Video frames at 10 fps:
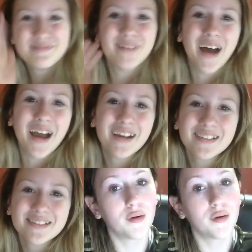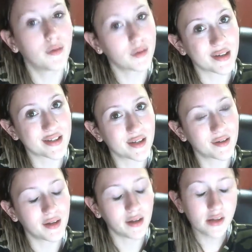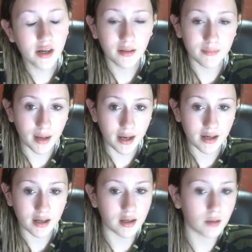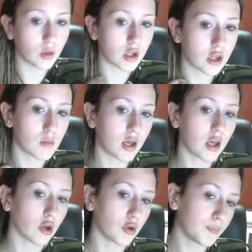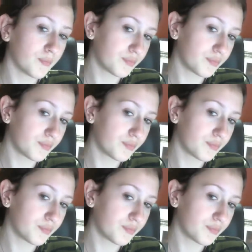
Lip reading: Bye. Okay, so now that I'm back with my hair,